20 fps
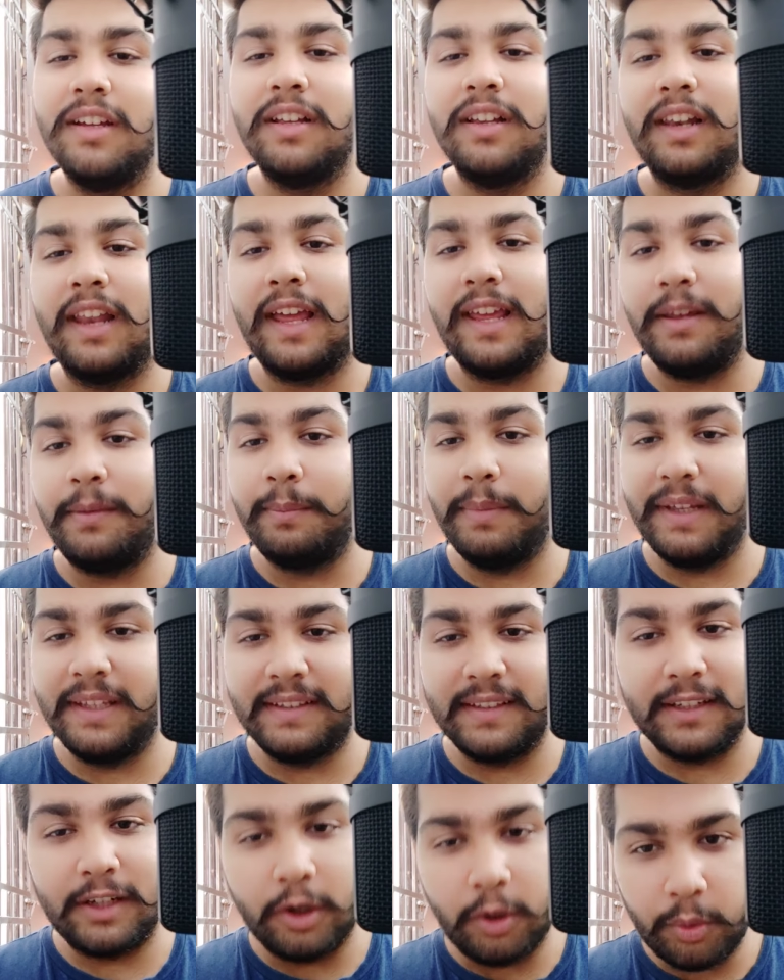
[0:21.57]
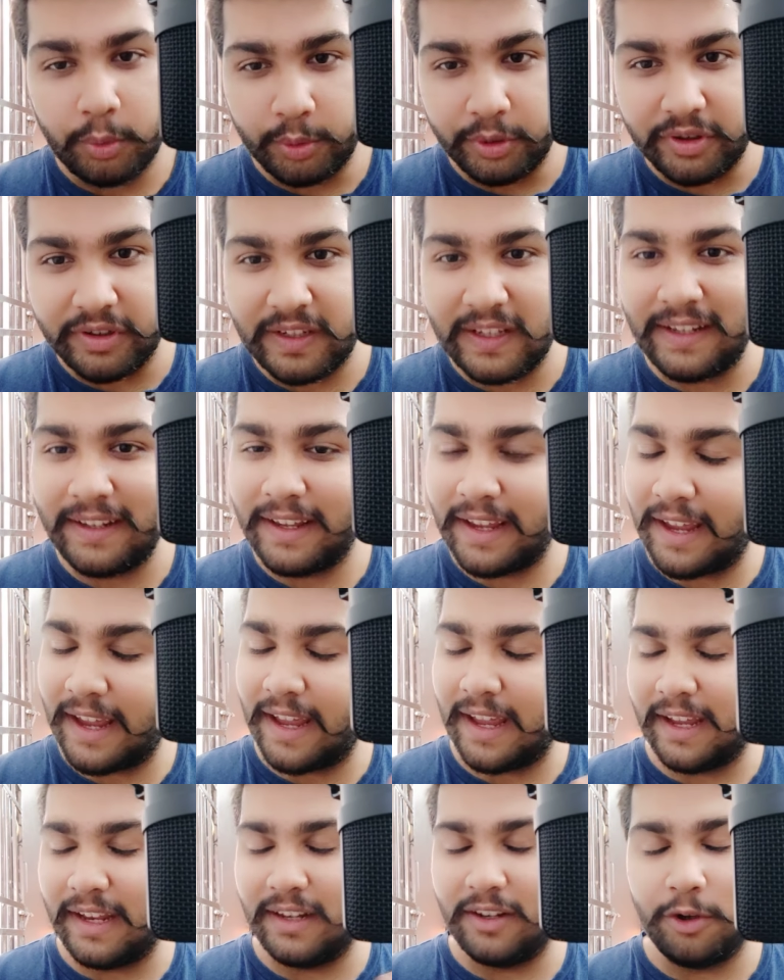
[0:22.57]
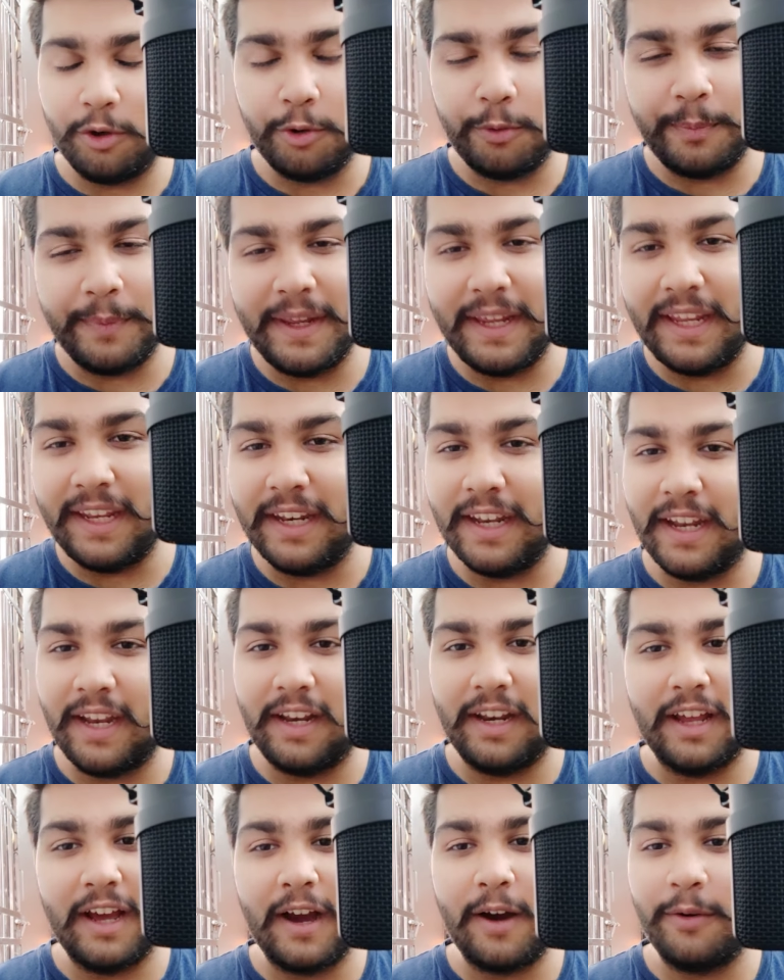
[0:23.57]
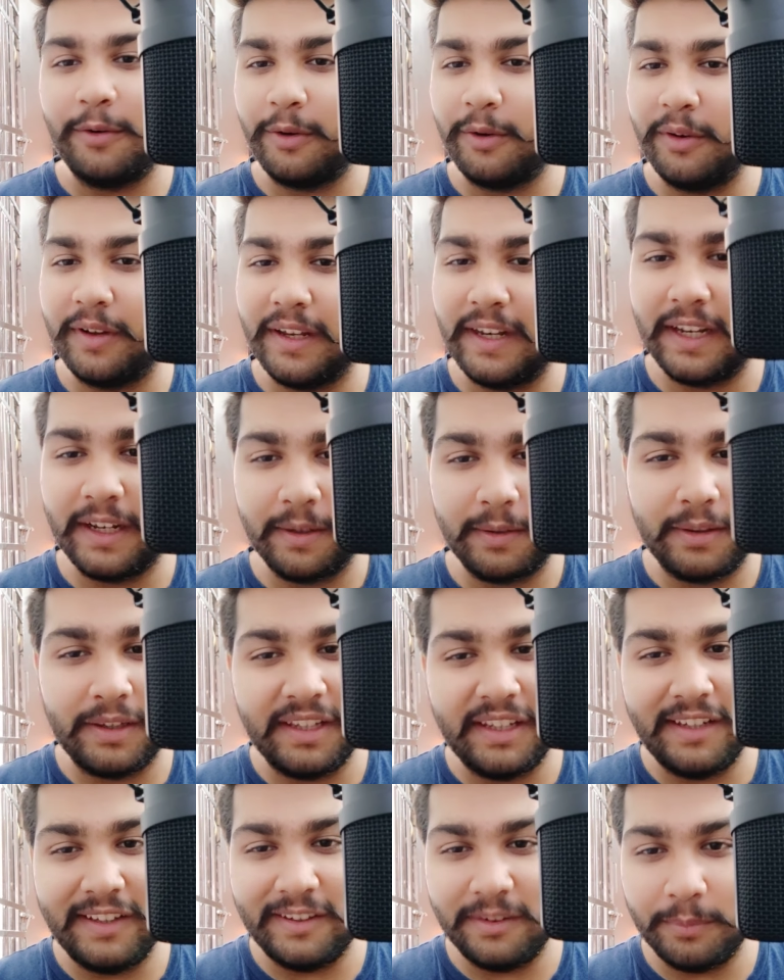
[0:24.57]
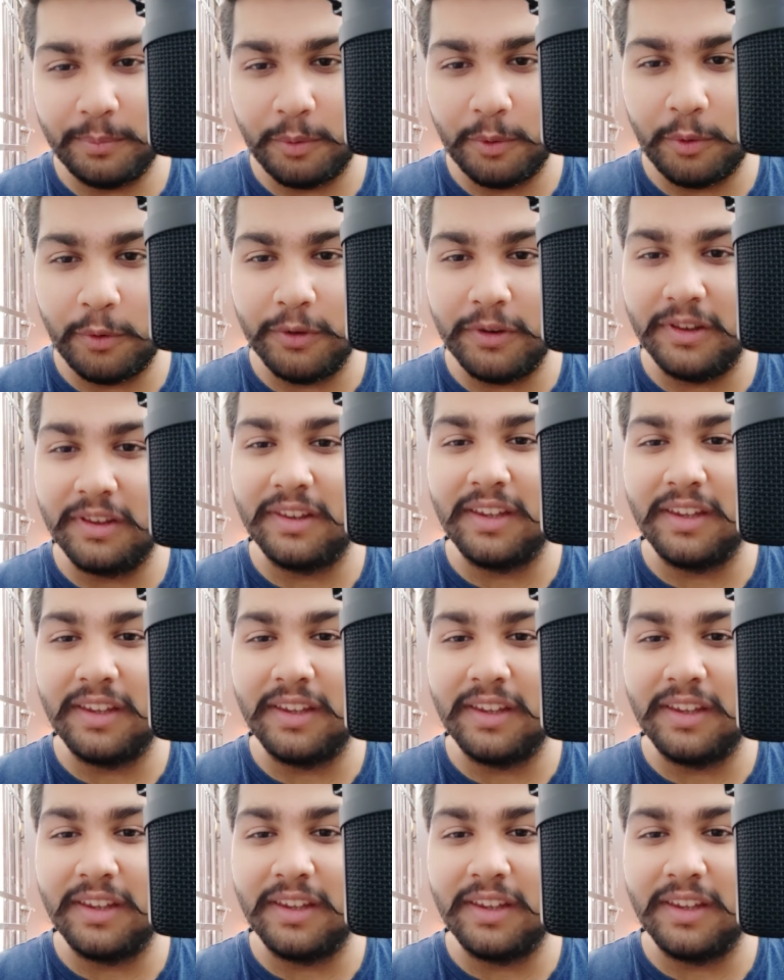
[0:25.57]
like basic hosting and domain and how to connect these both